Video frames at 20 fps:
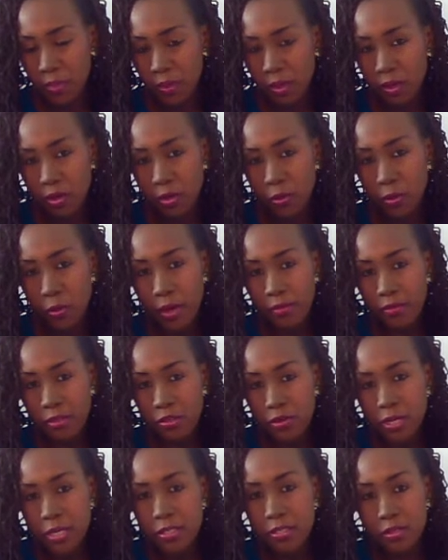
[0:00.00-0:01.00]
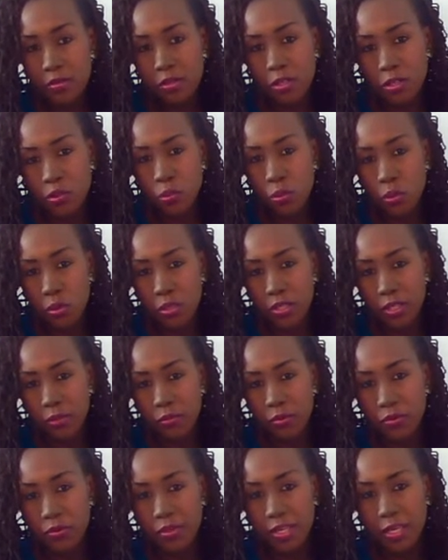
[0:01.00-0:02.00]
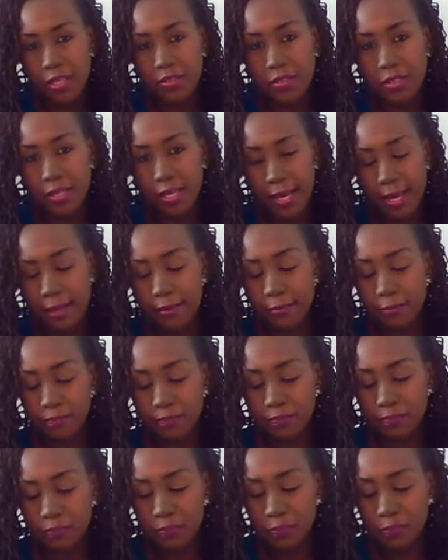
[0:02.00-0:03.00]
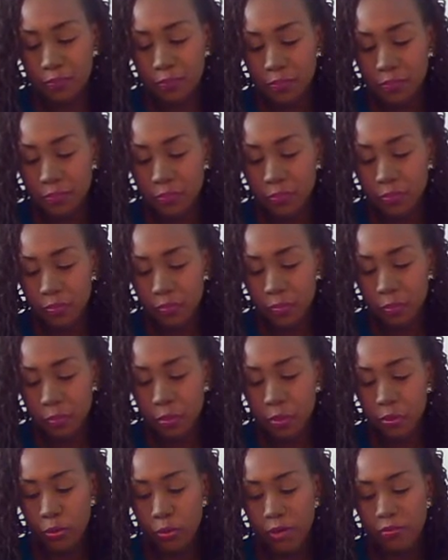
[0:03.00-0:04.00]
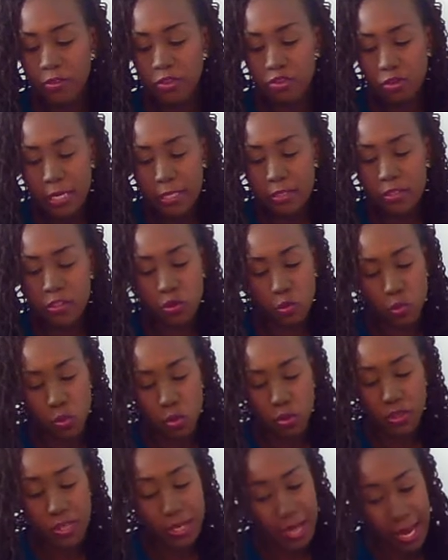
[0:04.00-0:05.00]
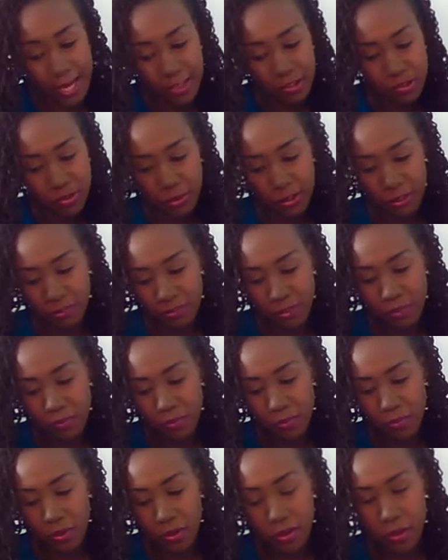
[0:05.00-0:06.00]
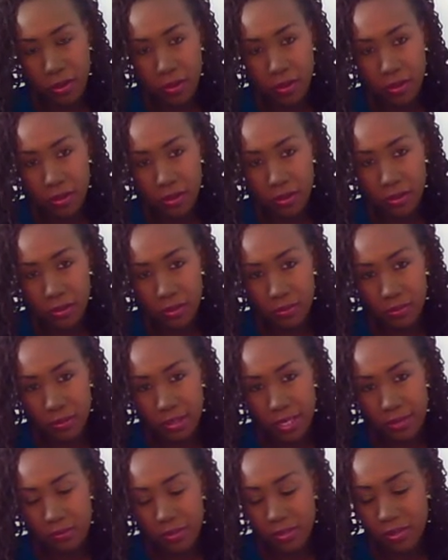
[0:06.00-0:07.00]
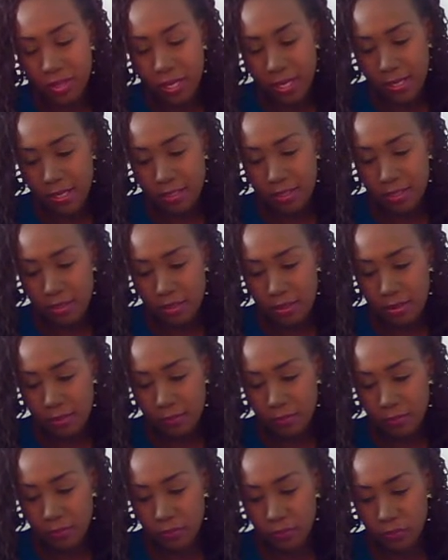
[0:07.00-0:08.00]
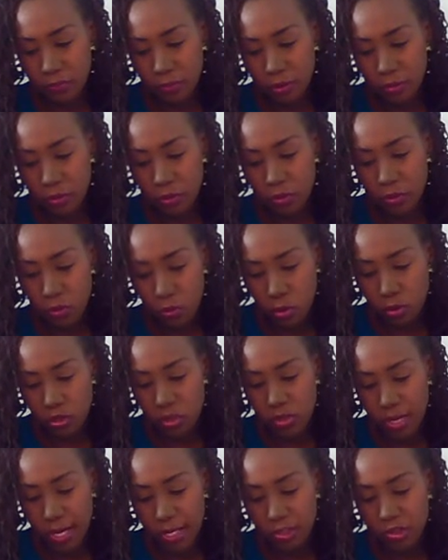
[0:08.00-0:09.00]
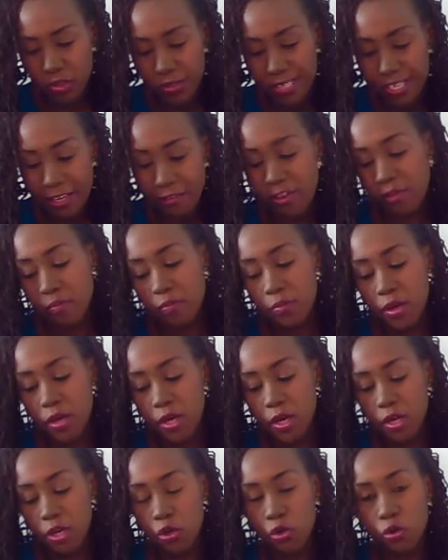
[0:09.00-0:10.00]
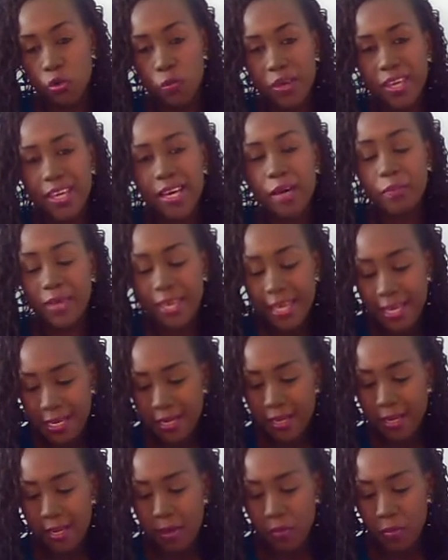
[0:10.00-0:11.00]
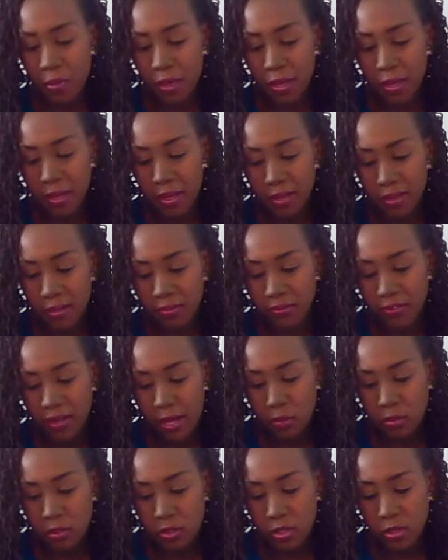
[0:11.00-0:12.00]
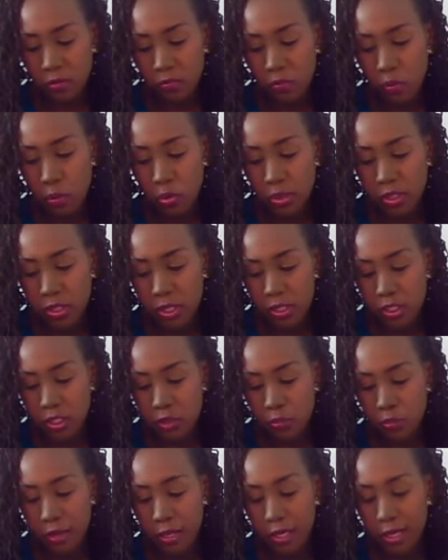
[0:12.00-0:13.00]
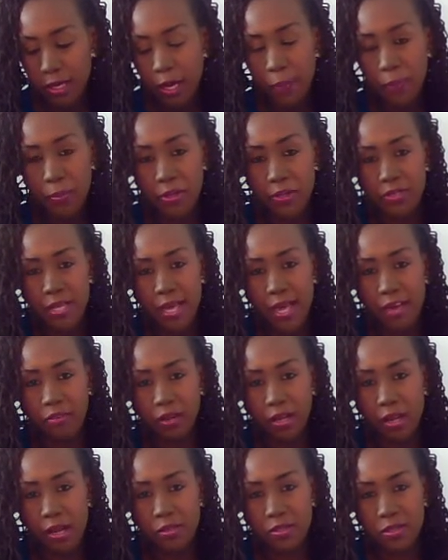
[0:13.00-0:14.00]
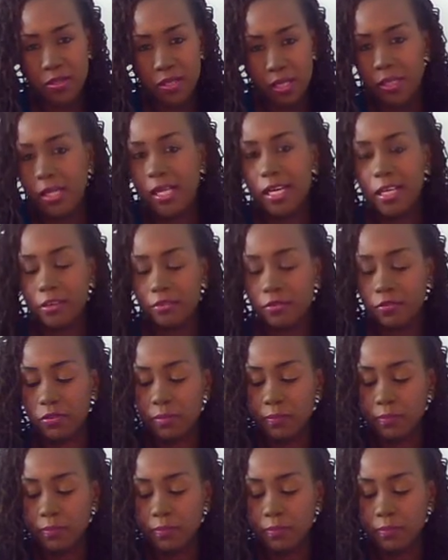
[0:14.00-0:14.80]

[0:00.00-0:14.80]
"Whoever drinks of this water will thirst again. But whoever drinks of the water that I shall give him will never thirst. But the water that I shall give him will become in him a fountain of water springing up into everlasting life."